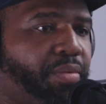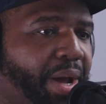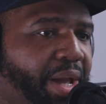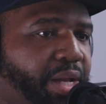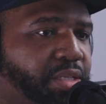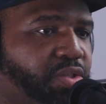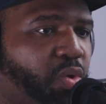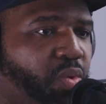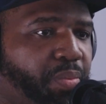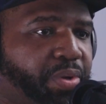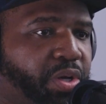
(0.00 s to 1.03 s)
All right, and so
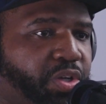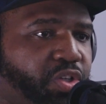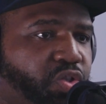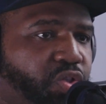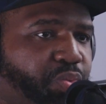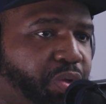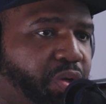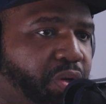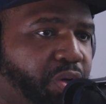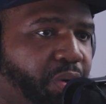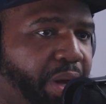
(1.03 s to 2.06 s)
what we're gonna do is we're
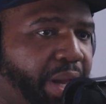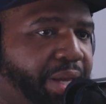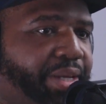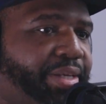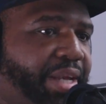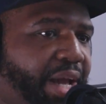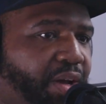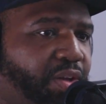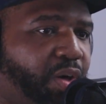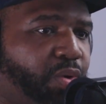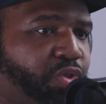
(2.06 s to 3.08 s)
gonna go ahead and
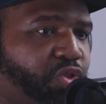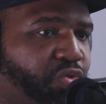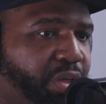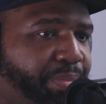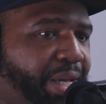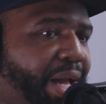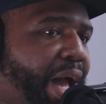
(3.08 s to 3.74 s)
download Dreamy